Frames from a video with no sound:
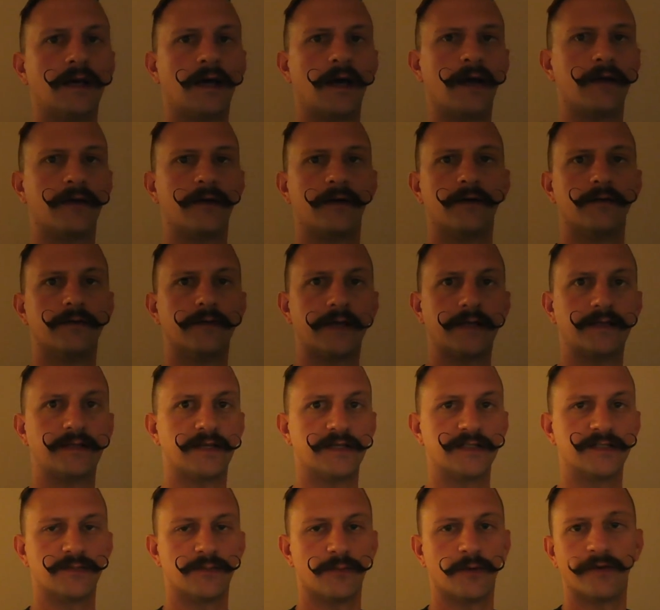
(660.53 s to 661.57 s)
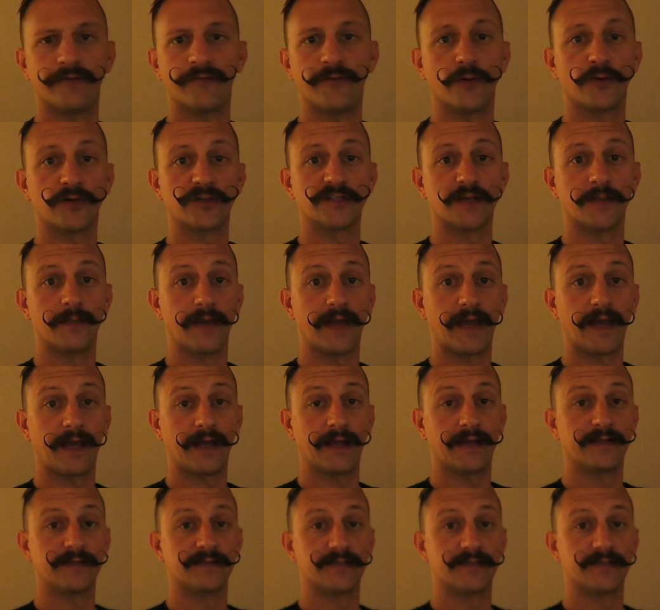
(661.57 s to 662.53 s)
I don't know, it doesn't want to focus on my hand.